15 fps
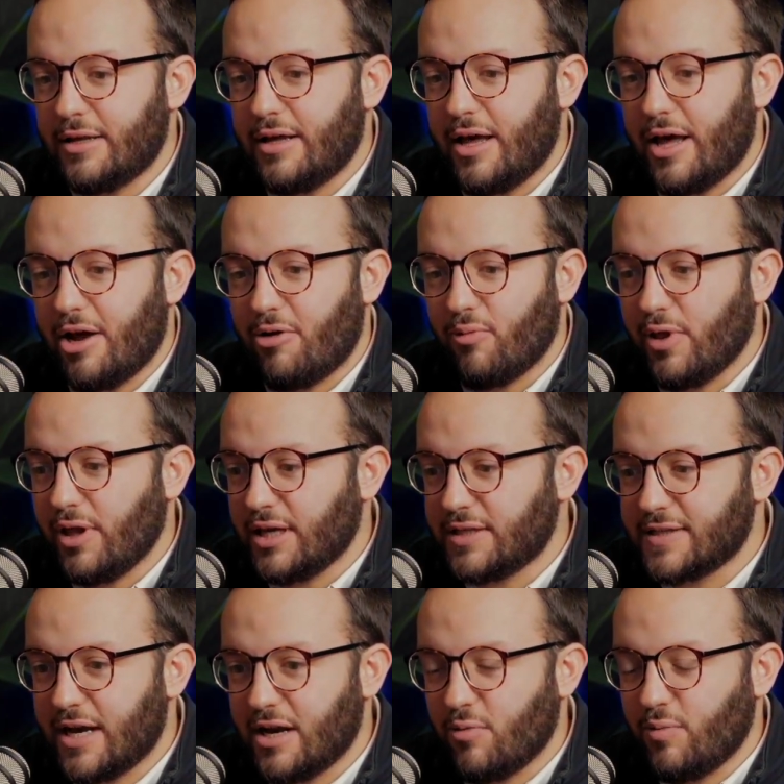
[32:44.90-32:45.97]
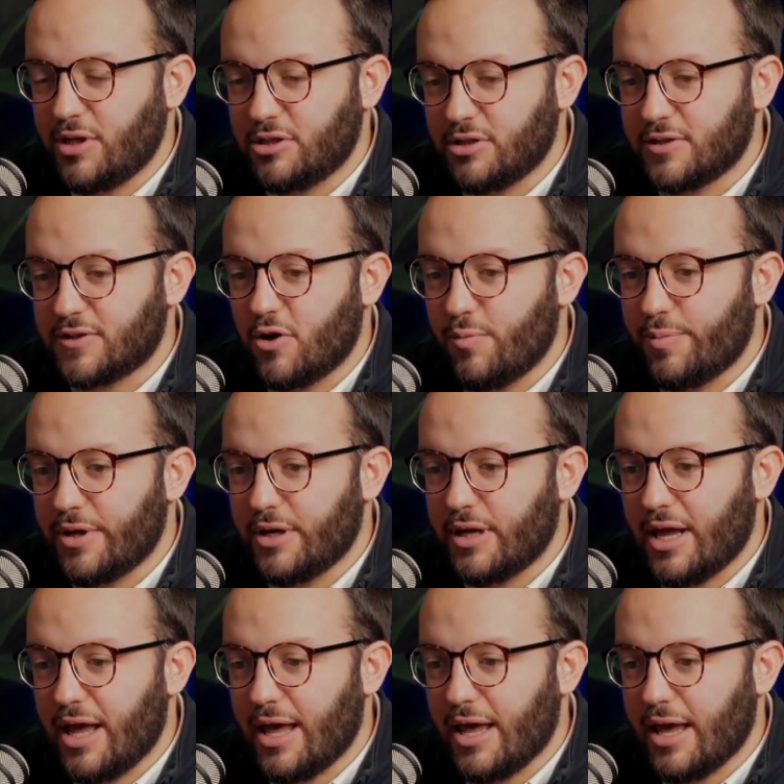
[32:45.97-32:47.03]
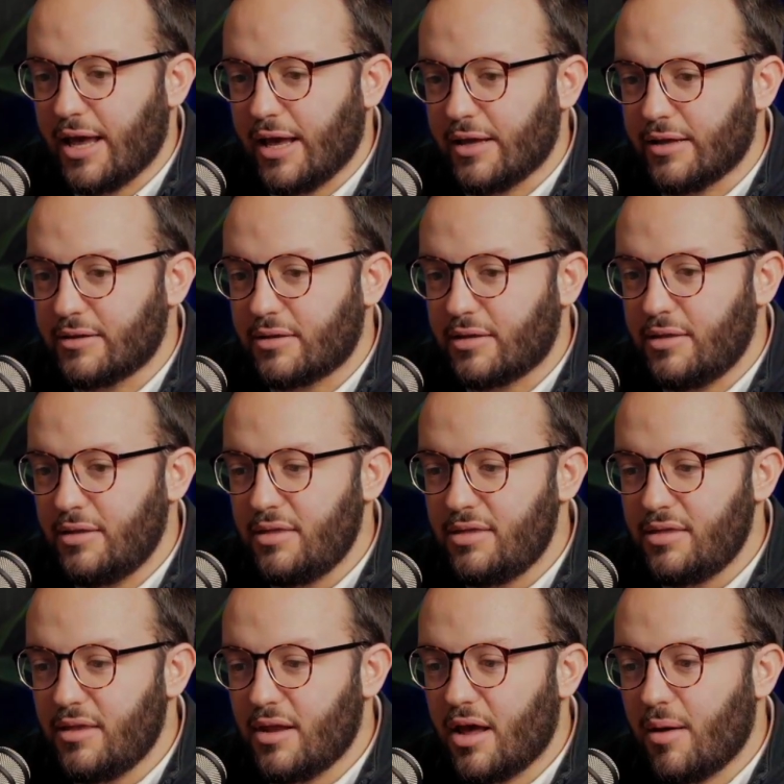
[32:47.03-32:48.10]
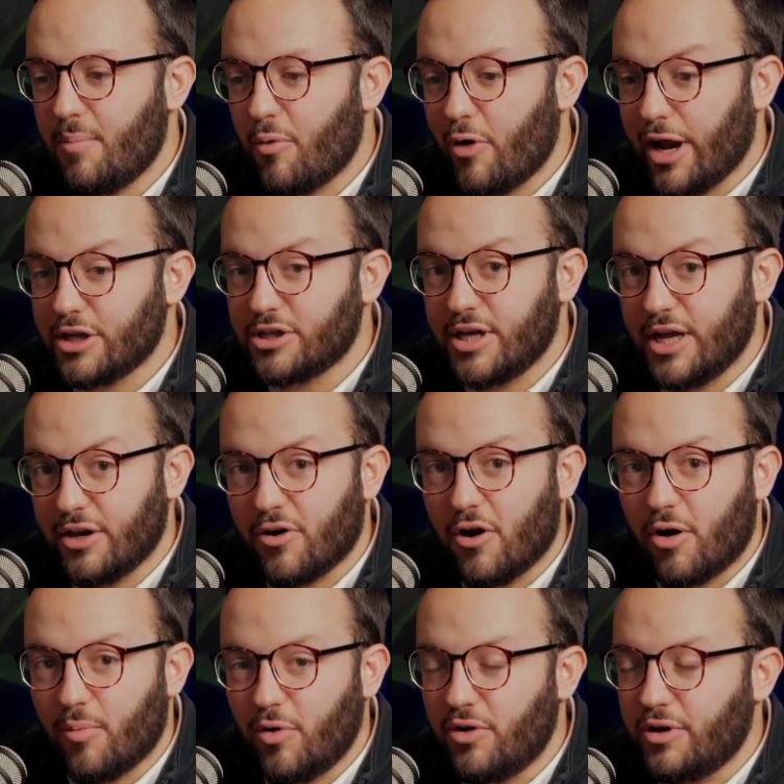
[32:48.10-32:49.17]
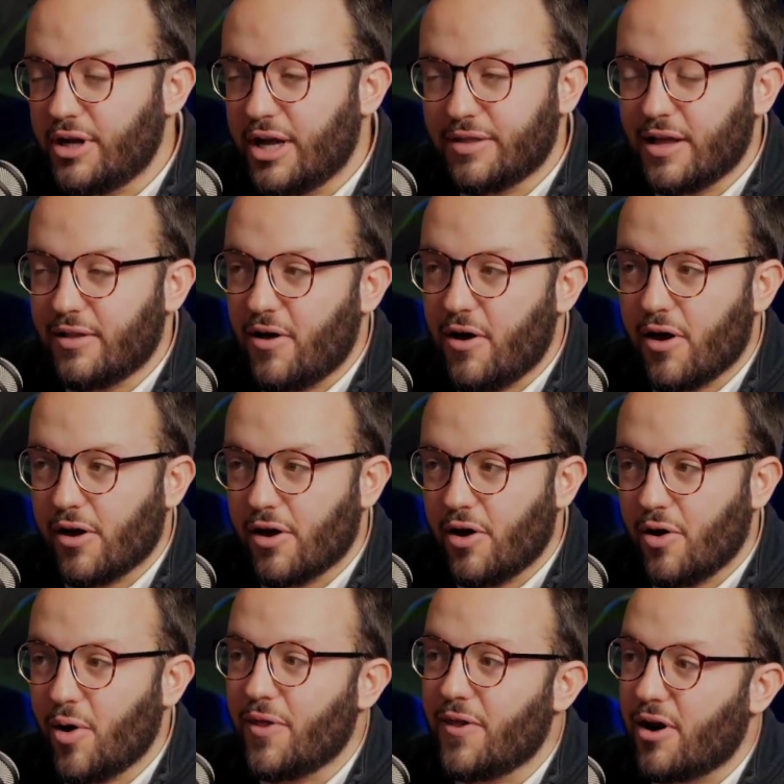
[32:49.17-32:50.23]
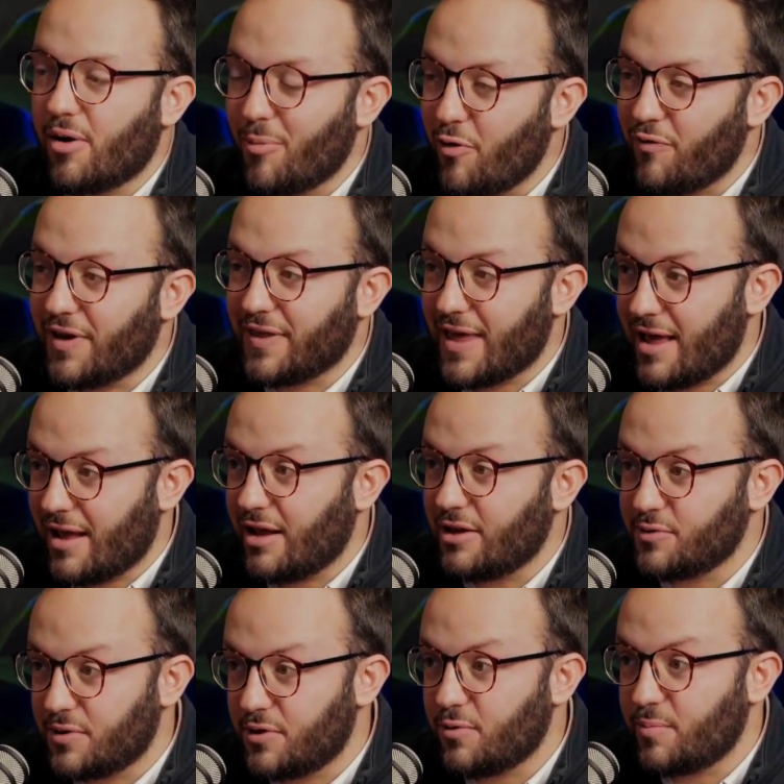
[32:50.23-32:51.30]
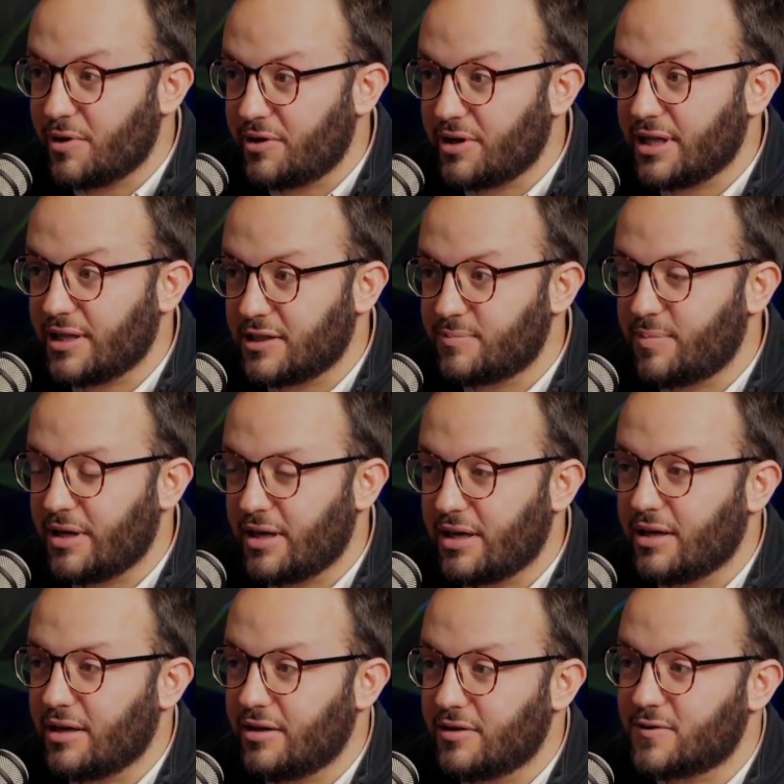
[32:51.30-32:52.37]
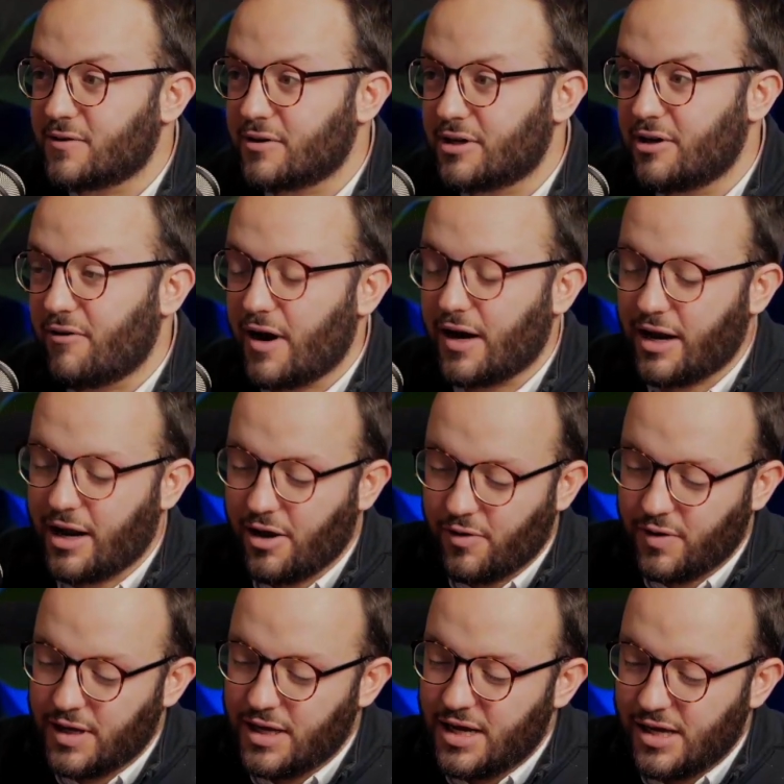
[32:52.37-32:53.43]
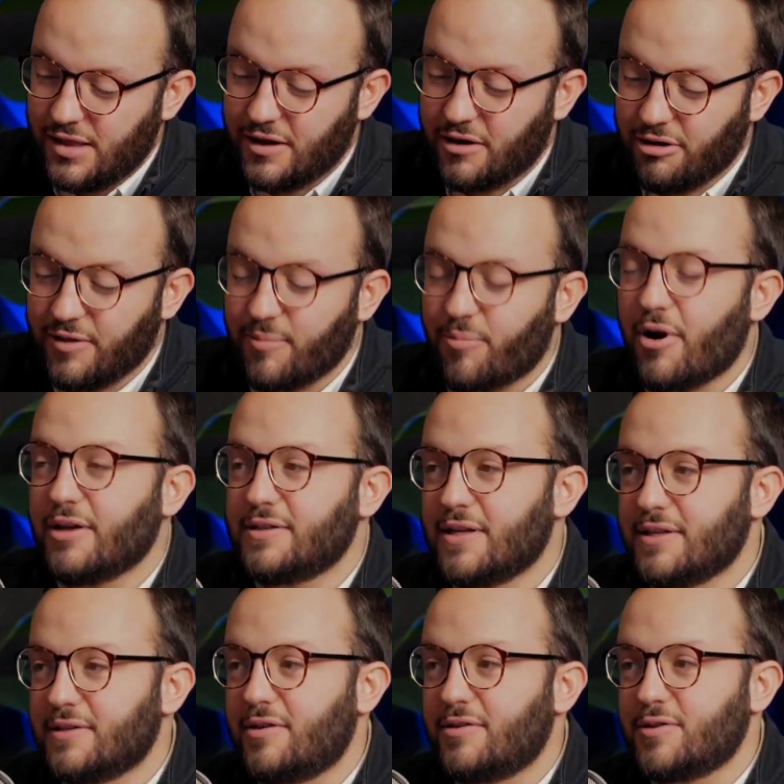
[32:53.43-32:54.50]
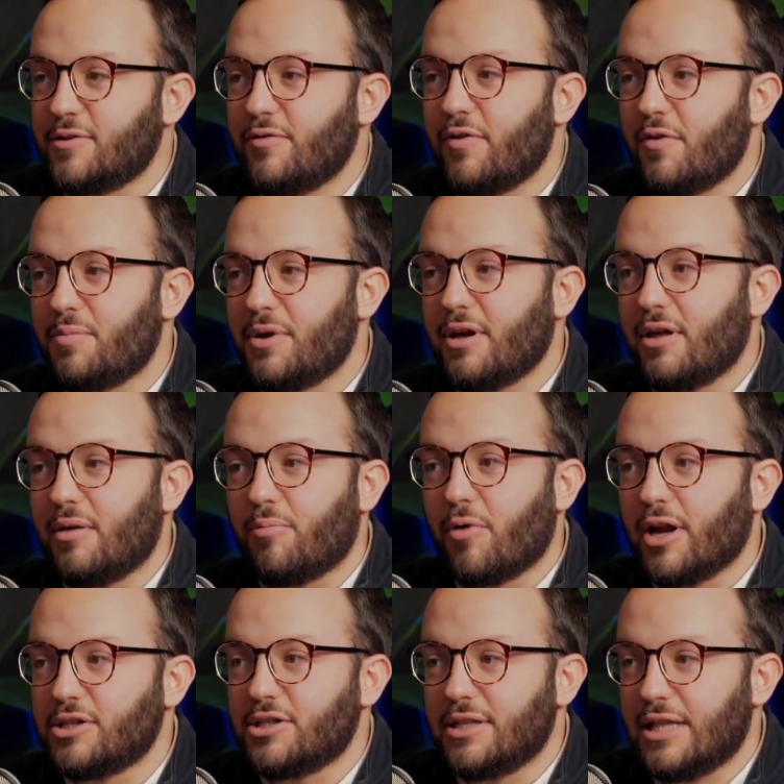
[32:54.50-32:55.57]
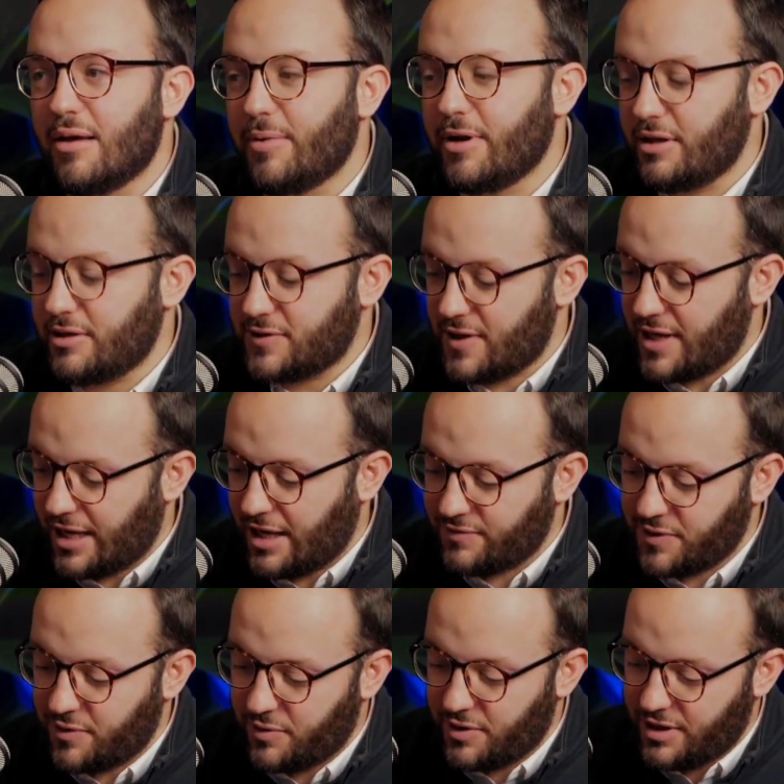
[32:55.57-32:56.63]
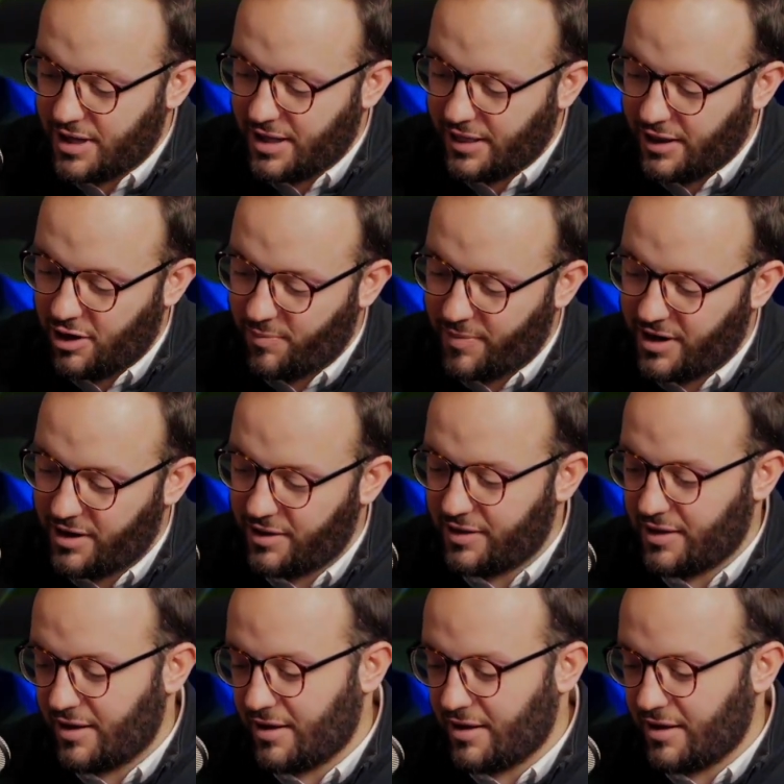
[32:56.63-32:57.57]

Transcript: really excited, we just opened a branch in Carmel not that long ago, and then are moving that into a new building that's being constructed right now, and then are in the process also of opening a branch in Lebanon. So that gives you a little bit of the,